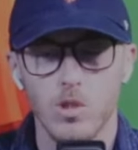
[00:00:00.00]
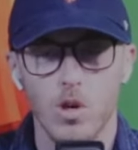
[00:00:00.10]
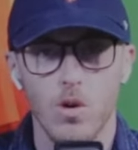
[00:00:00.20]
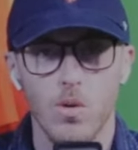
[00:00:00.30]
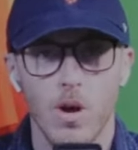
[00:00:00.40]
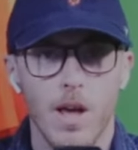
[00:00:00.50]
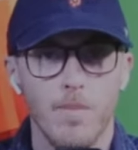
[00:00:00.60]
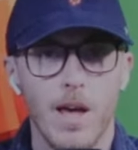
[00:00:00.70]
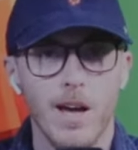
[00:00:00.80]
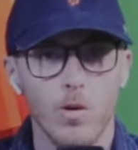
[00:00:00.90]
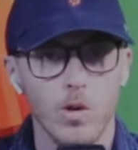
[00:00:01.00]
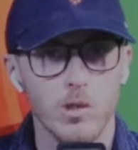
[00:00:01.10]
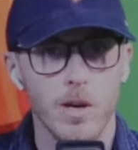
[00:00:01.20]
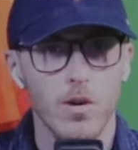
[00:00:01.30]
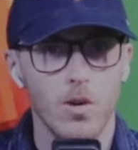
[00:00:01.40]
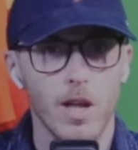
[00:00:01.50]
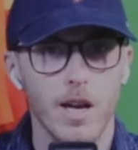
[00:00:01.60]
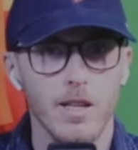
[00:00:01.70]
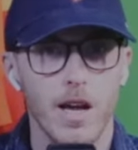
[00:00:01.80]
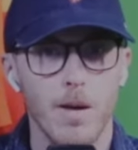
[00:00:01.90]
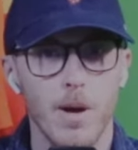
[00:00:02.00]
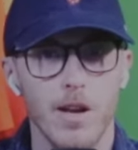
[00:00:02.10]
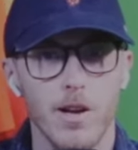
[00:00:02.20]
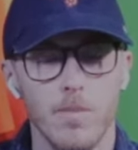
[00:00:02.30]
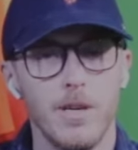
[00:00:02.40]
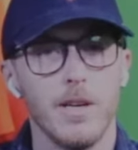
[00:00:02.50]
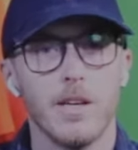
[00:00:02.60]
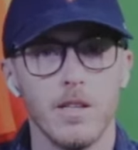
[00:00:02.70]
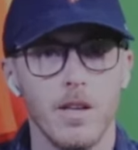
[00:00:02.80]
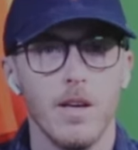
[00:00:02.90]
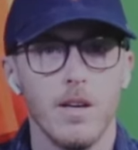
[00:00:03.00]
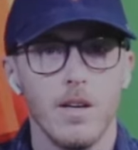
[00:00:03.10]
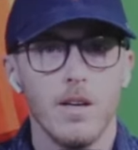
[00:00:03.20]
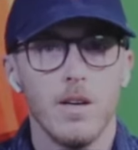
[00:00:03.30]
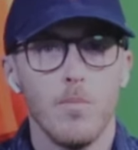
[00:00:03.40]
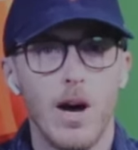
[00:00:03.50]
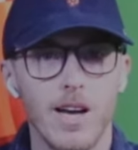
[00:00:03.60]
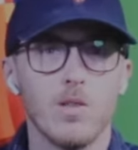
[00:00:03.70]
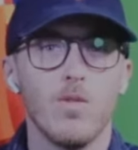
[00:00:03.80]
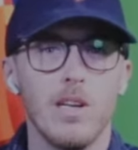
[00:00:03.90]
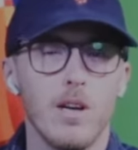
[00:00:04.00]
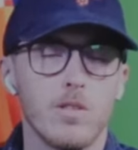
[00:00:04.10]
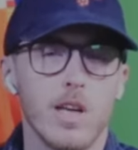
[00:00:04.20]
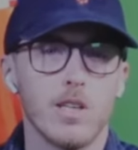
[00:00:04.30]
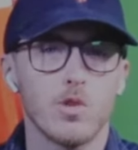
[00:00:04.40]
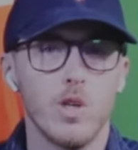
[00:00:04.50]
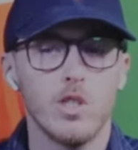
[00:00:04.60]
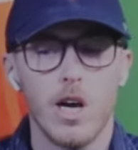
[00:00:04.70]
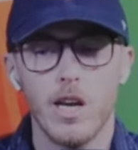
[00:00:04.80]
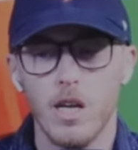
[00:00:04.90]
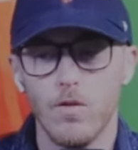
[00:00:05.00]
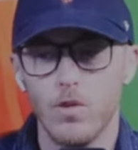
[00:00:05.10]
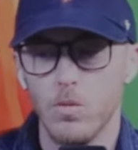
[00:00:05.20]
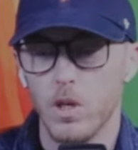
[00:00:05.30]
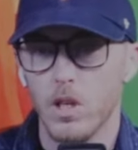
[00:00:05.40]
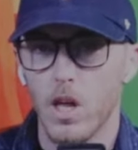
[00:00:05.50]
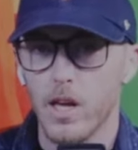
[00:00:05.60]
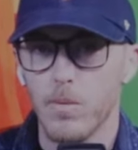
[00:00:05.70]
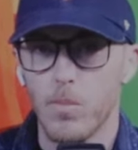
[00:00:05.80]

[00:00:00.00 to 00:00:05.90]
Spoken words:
So not going to spend a whole lot of time on here, but you can pause the video, take a screenshot if you would like.